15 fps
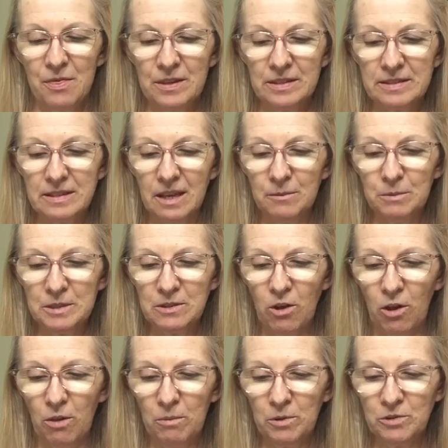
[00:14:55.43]
The sun was
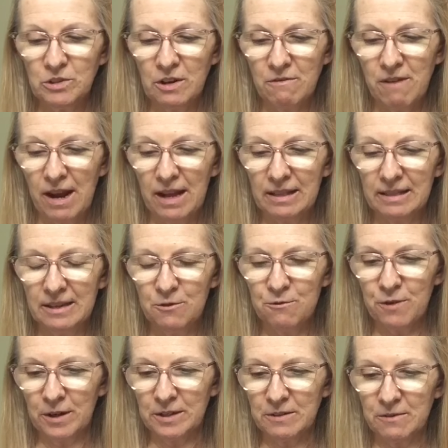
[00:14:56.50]
almost directly in
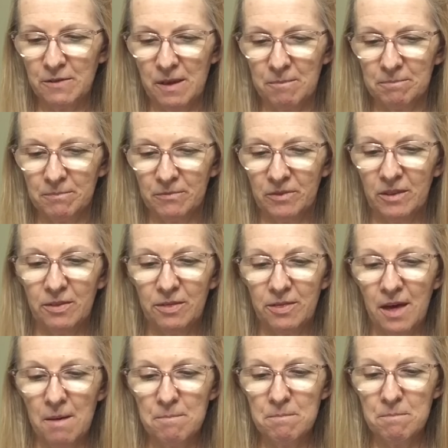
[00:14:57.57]
front of them, the
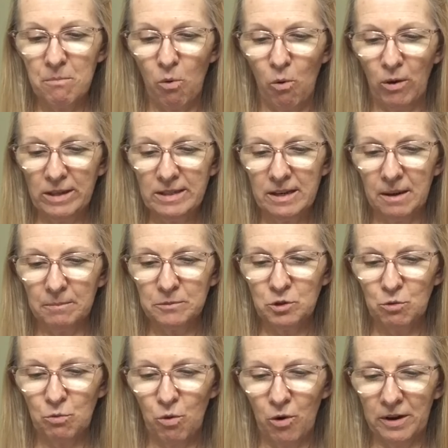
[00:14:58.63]
thumb pointed up
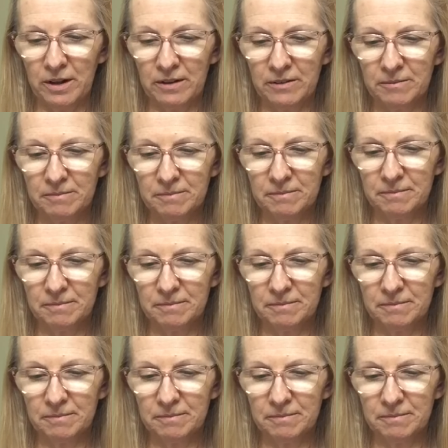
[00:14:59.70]
toward it.